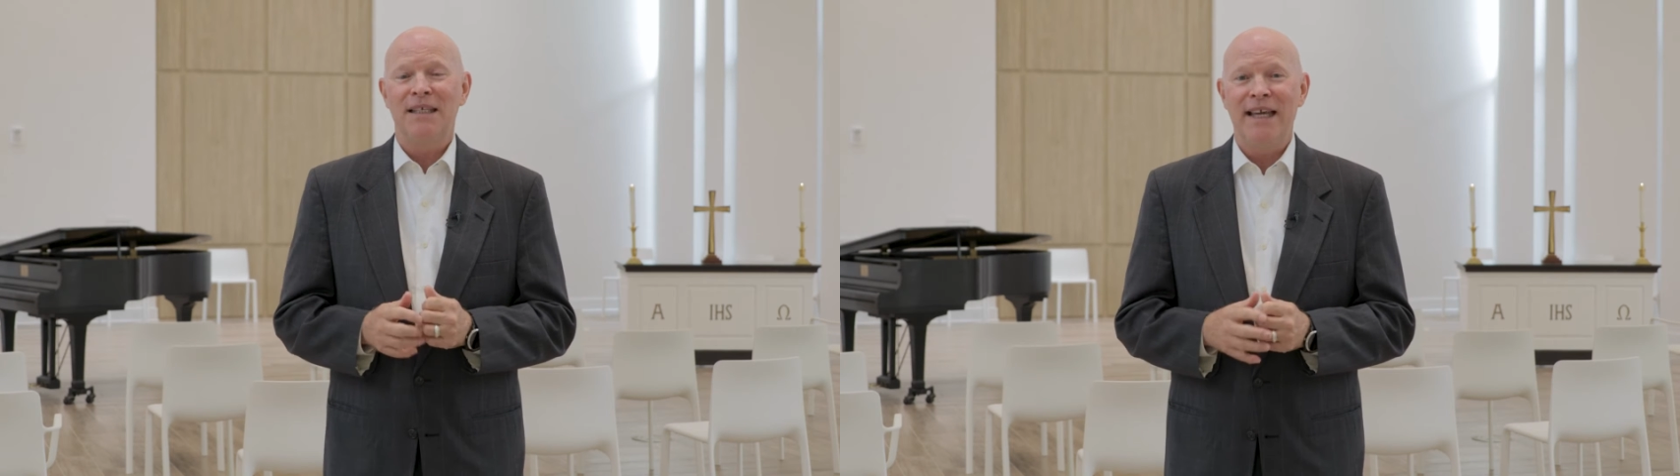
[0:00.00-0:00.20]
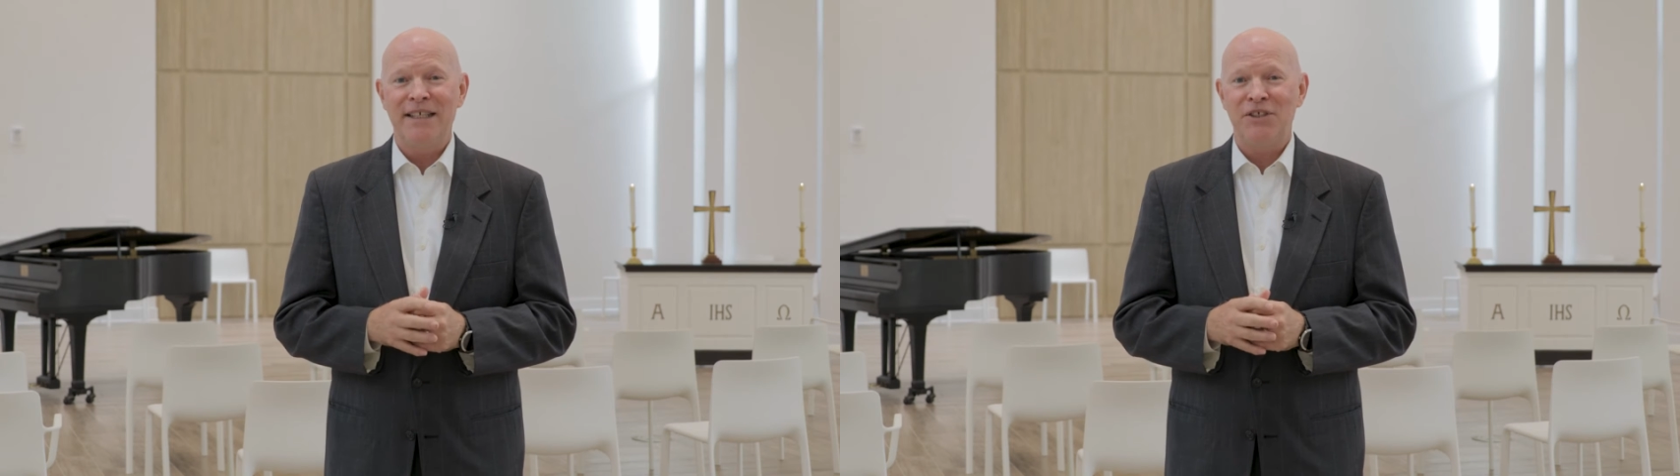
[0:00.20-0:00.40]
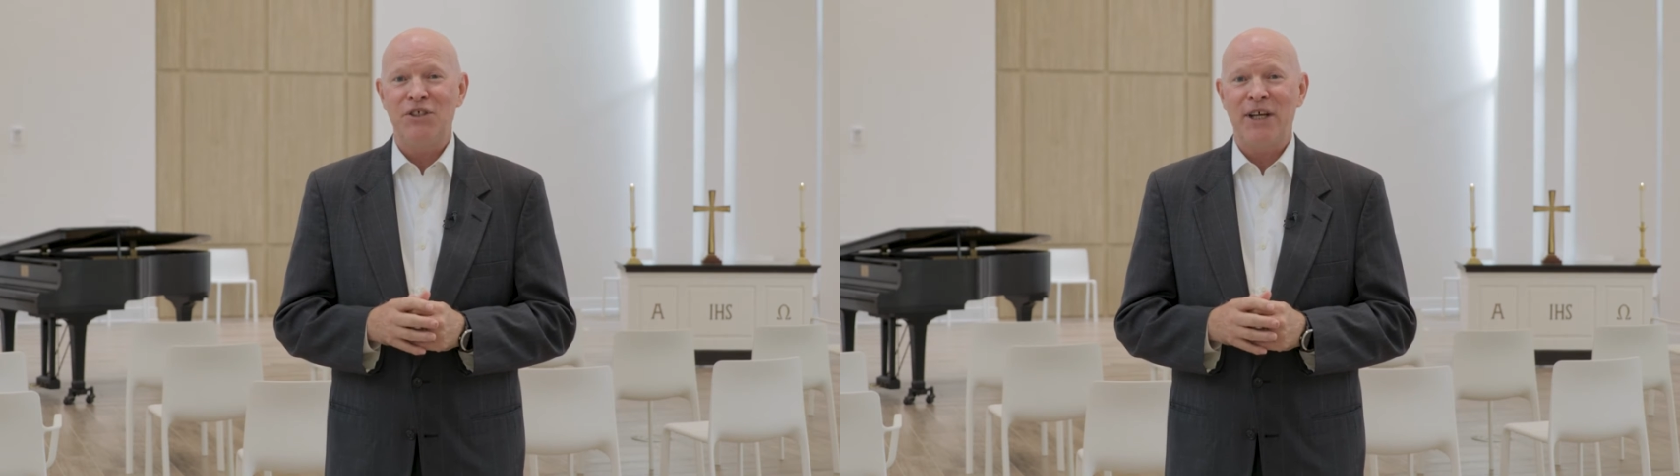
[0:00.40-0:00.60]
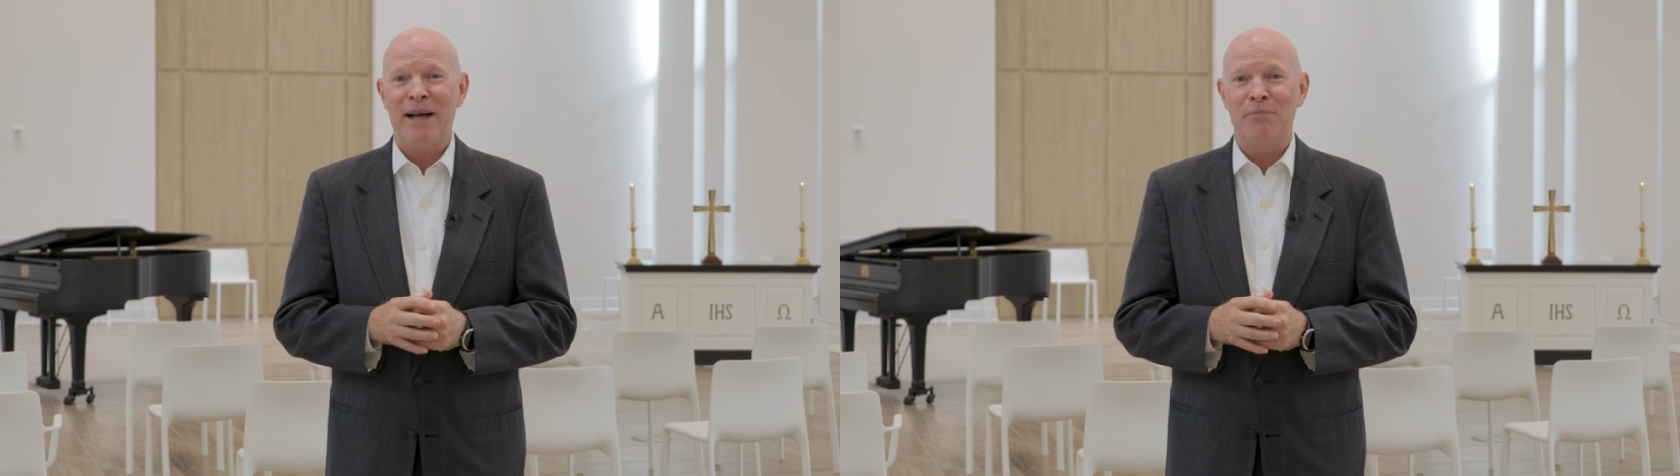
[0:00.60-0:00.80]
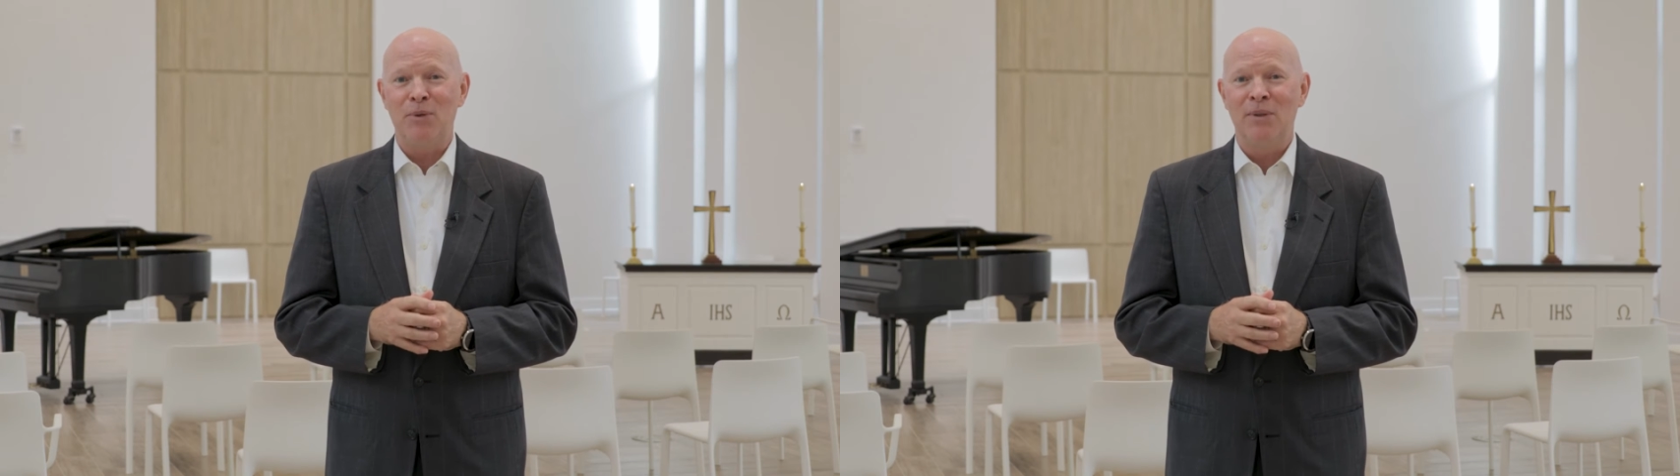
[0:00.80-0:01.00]
Yates
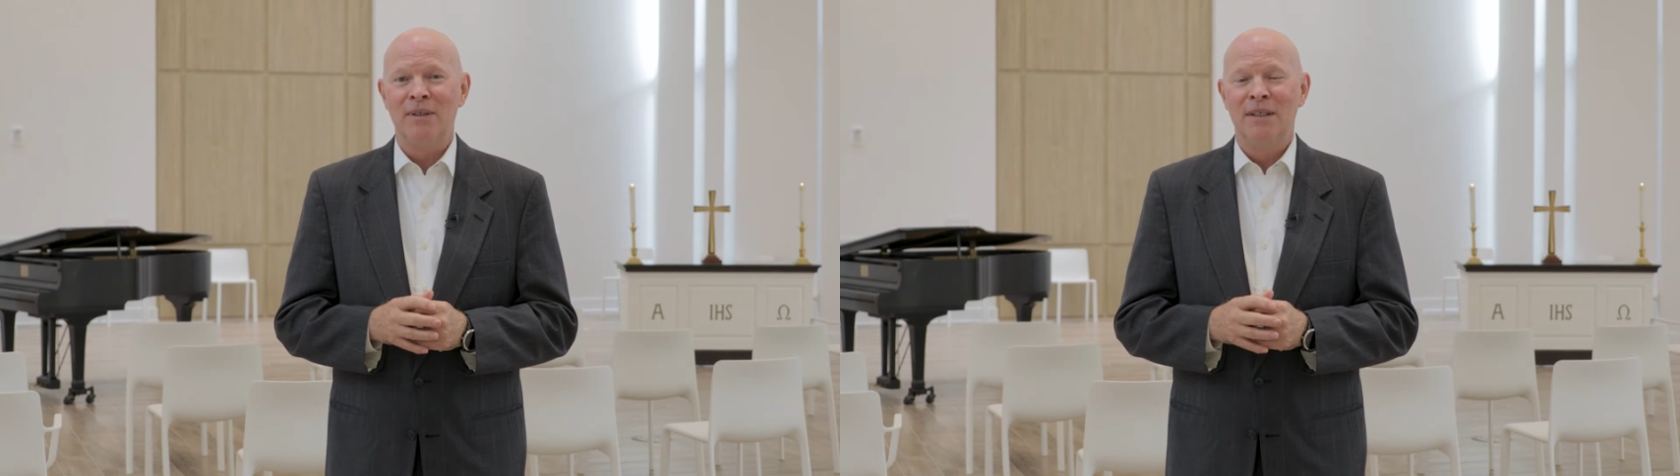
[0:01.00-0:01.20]
Chapel.